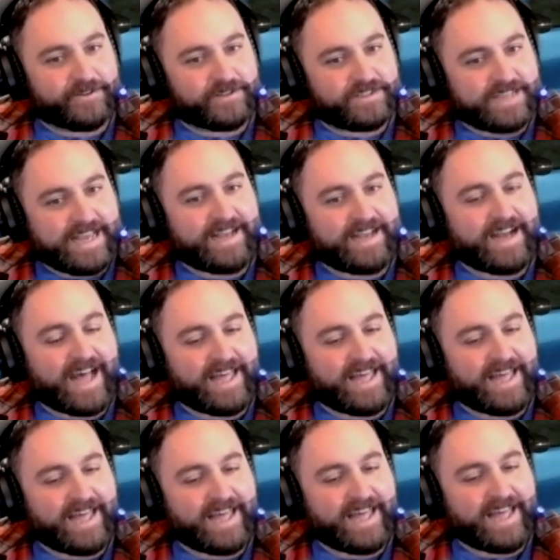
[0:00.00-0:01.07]
say, I
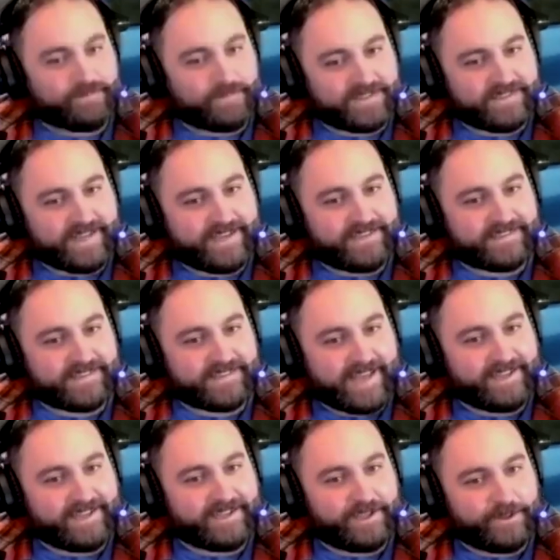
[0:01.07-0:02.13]
like the Mustang
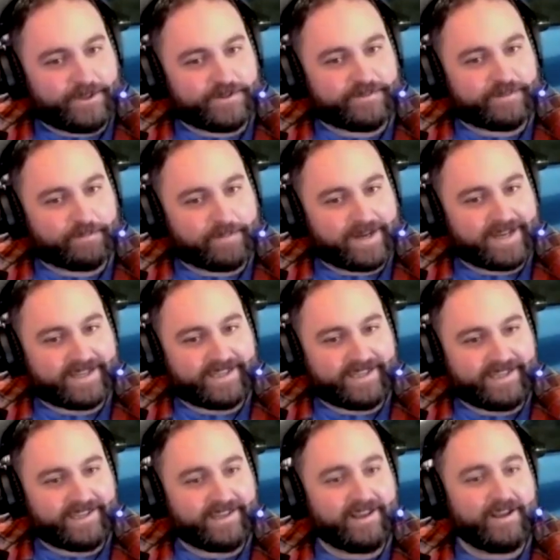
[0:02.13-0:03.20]
styling cues of the
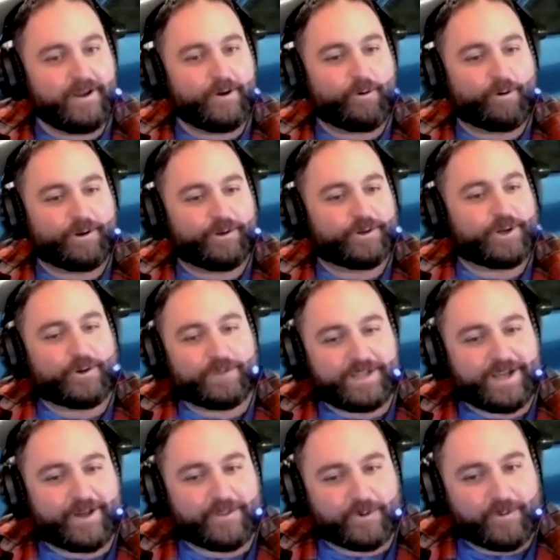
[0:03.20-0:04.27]
Mach-E, or you'll go
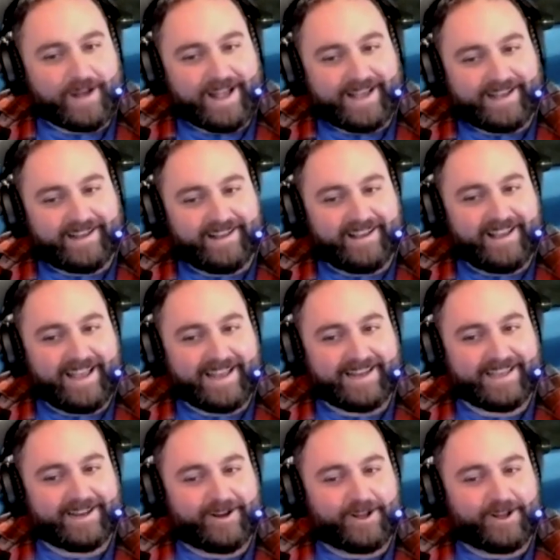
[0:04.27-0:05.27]
the other way and get all